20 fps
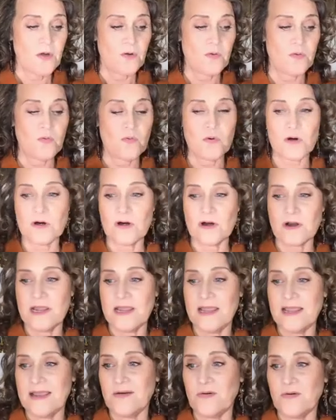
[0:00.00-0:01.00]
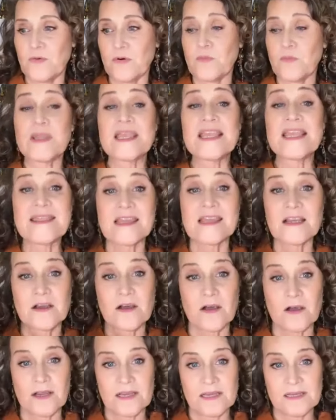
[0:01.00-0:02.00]
or we think
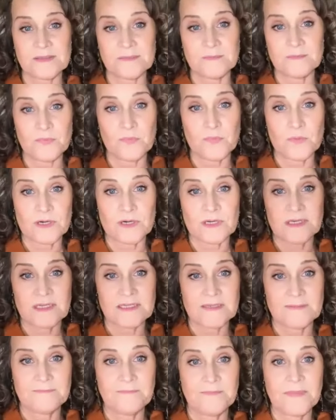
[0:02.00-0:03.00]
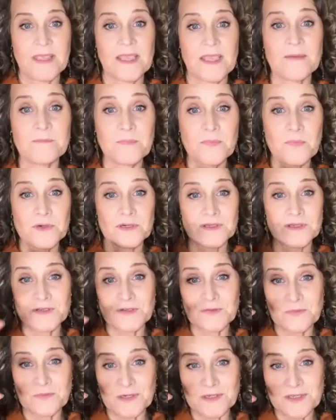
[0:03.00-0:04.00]
is important
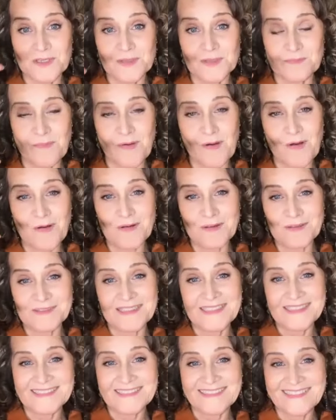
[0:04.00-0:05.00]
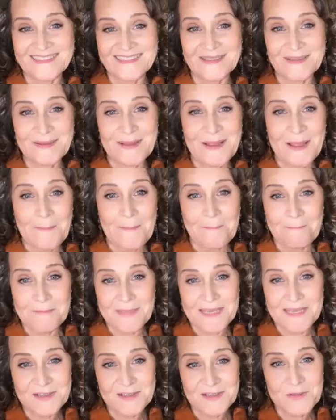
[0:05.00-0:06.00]
to our small, little,
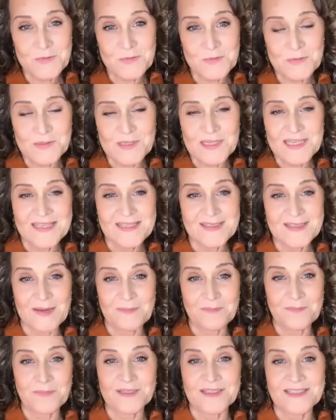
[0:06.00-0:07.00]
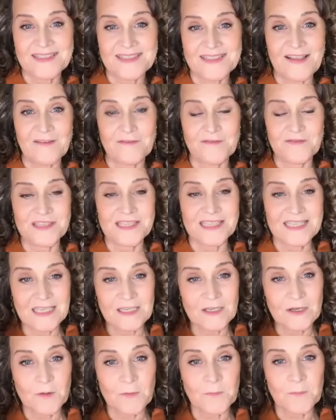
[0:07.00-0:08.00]
minuscule, separate self, the
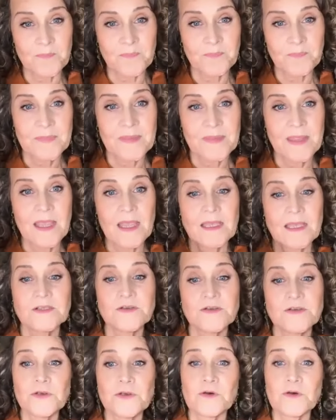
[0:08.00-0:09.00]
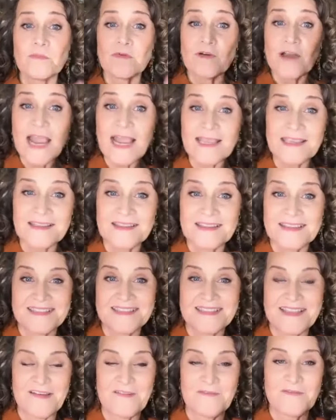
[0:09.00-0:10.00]
ego. So your miraculous
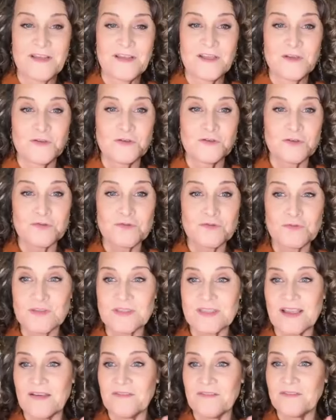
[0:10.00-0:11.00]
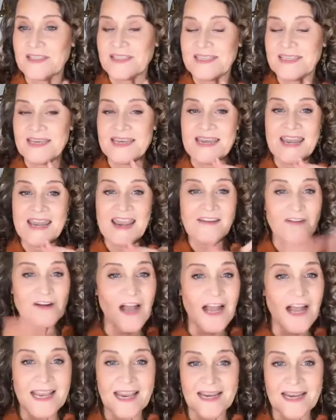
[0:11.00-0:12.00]
self is your true self. It's never
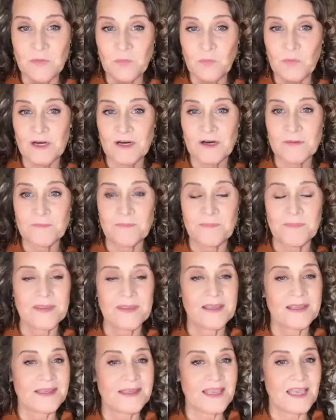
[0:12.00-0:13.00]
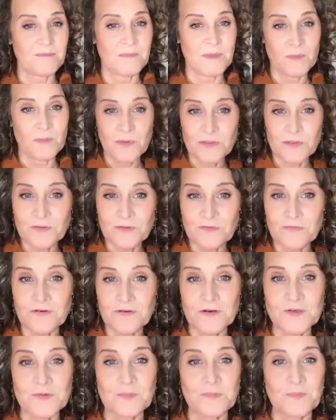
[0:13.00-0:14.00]
gone anywhere. It came in with your
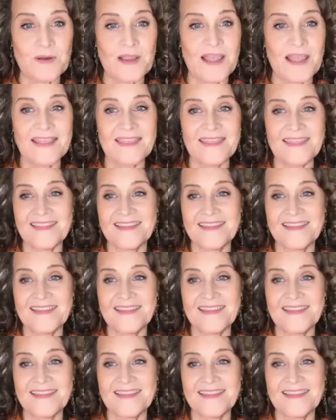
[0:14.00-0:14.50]
first breath,